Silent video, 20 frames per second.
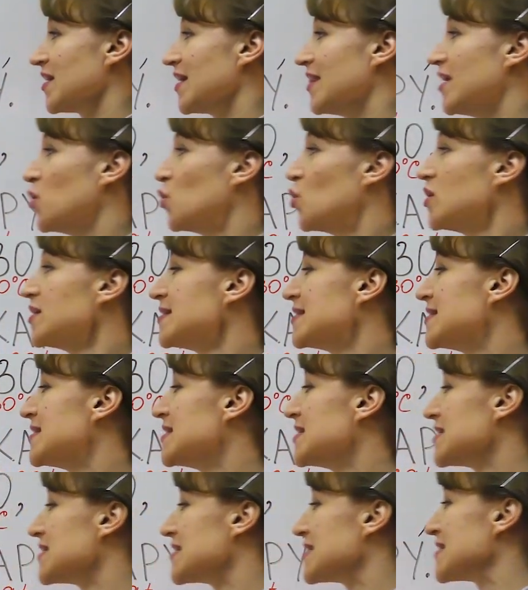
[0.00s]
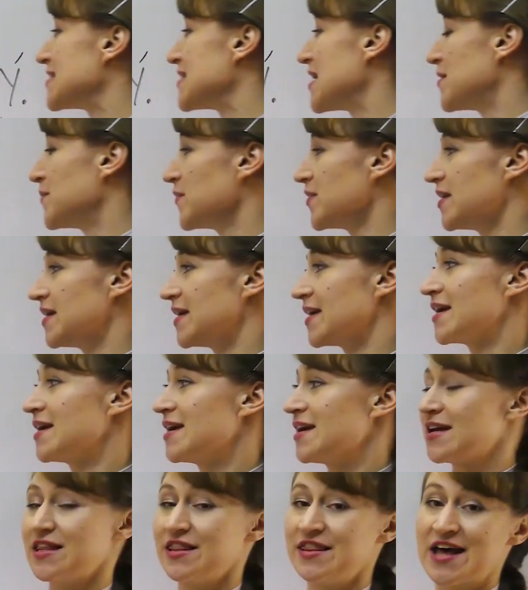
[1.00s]
There was something
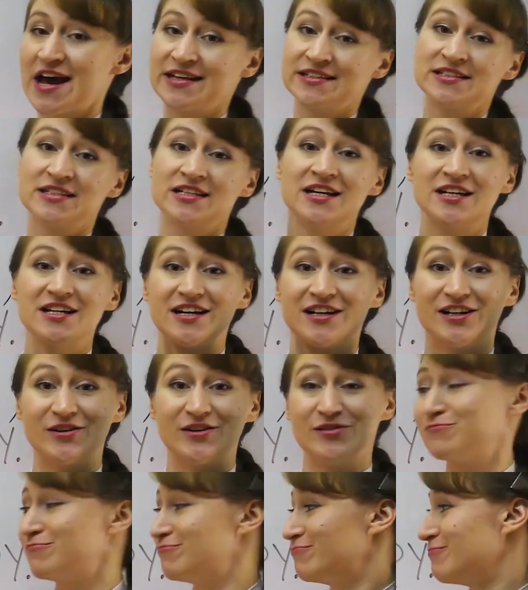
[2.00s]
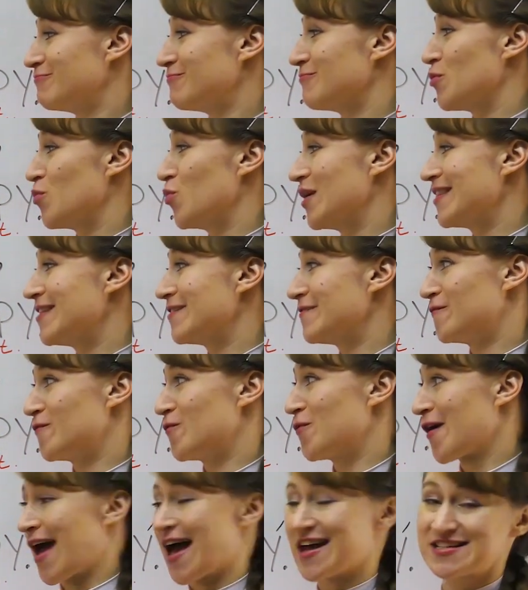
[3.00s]
that weather
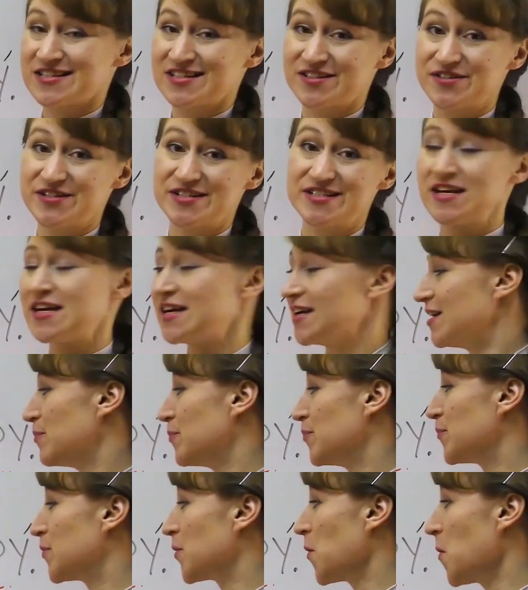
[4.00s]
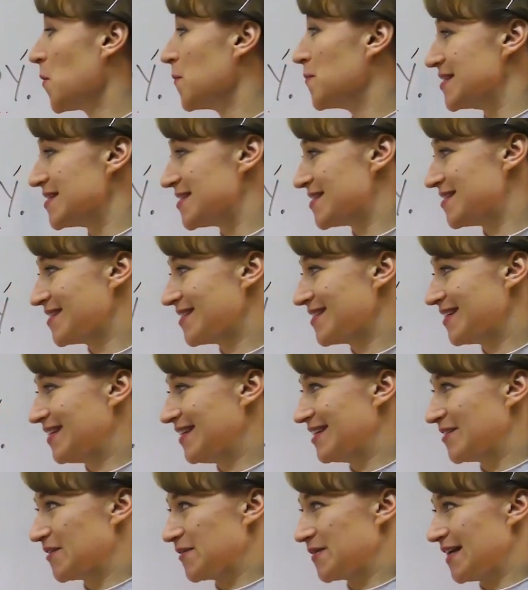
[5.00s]
forecasters promised,
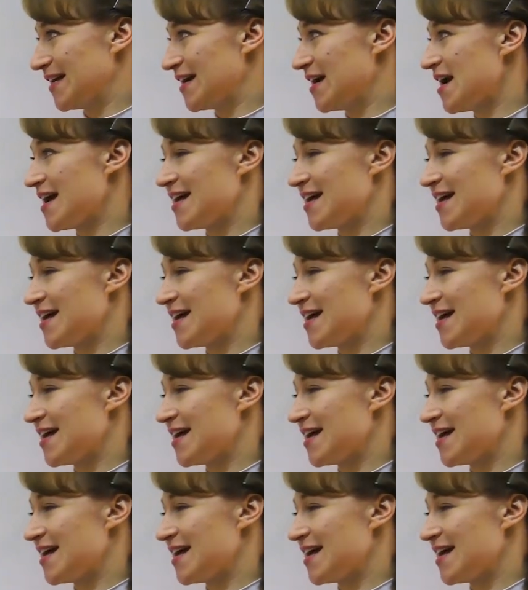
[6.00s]
literally.